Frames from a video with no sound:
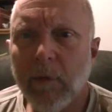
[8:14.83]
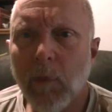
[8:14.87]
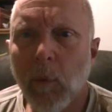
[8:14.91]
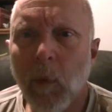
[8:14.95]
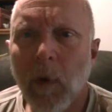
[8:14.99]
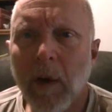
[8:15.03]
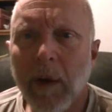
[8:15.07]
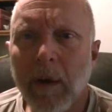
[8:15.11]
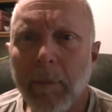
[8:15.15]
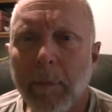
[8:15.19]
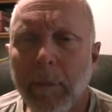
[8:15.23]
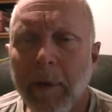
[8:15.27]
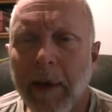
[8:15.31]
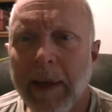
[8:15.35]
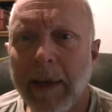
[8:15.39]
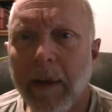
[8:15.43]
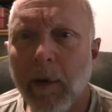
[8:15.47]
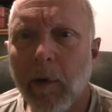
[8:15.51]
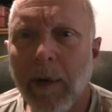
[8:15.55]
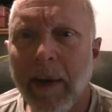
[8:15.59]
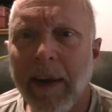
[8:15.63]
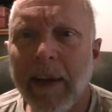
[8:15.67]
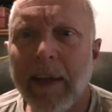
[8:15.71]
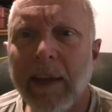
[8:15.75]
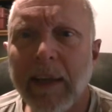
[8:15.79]
one of my
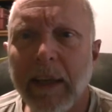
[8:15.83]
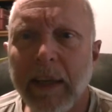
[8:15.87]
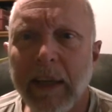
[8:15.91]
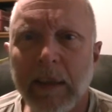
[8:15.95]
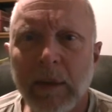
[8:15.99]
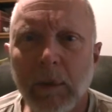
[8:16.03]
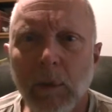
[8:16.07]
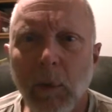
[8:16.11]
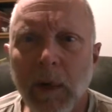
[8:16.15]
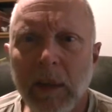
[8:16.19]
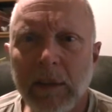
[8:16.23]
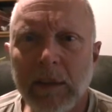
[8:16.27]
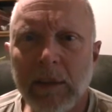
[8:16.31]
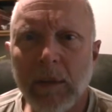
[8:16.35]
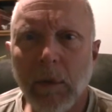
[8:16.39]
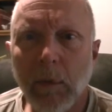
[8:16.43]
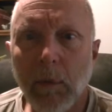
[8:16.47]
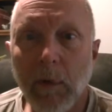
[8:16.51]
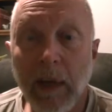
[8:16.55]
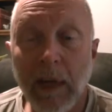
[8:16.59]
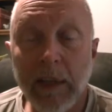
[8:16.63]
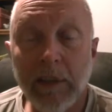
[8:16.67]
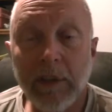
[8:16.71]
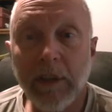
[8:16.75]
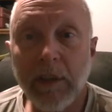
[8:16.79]
grandkids wants to
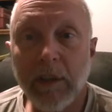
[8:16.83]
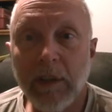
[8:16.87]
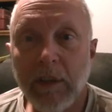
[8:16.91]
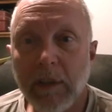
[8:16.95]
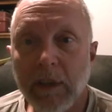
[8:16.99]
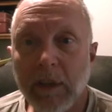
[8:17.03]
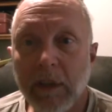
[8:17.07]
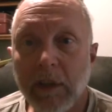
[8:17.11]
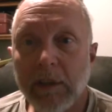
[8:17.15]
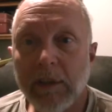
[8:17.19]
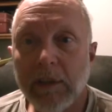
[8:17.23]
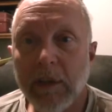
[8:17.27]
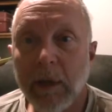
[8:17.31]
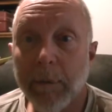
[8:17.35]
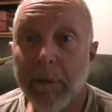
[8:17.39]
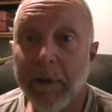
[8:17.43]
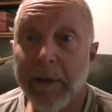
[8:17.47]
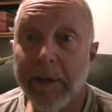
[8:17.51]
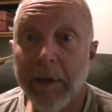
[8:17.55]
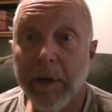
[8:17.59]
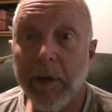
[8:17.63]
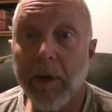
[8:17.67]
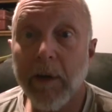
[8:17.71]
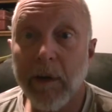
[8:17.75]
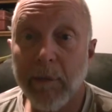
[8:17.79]
watch it and learn
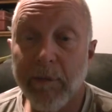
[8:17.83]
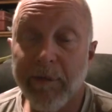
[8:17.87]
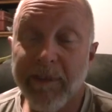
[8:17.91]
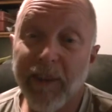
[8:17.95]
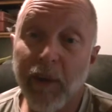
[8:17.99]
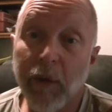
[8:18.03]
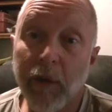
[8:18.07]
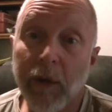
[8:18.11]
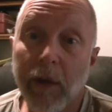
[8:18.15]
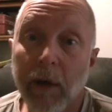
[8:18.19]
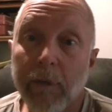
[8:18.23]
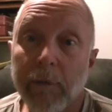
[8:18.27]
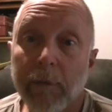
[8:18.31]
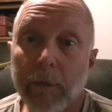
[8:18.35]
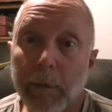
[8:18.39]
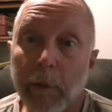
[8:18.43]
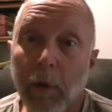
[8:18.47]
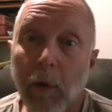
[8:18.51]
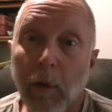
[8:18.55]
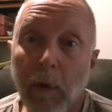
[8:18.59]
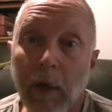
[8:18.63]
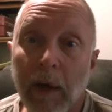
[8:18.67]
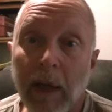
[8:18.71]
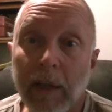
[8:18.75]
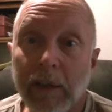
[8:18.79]
something, they're going to feel
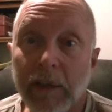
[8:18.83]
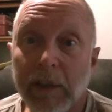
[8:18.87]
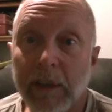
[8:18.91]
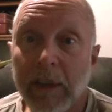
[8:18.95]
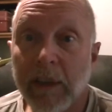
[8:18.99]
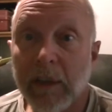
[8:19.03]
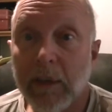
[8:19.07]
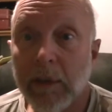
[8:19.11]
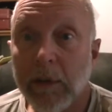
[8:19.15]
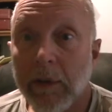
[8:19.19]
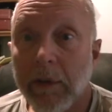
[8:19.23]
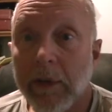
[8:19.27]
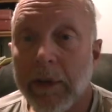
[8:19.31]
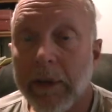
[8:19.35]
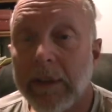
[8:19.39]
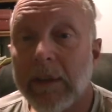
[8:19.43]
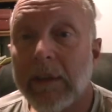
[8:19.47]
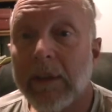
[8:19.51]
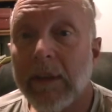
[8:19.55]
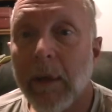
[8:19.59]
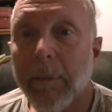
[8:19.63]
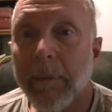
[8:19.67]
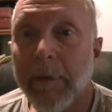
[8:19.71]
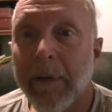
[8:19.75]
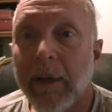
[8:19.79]
comfortable watching it and learning
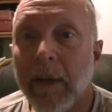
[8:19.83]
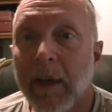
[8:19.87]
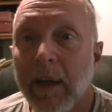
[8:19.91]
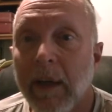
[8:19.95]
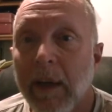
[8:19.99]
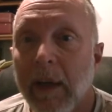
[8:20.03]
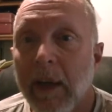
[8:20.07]
something.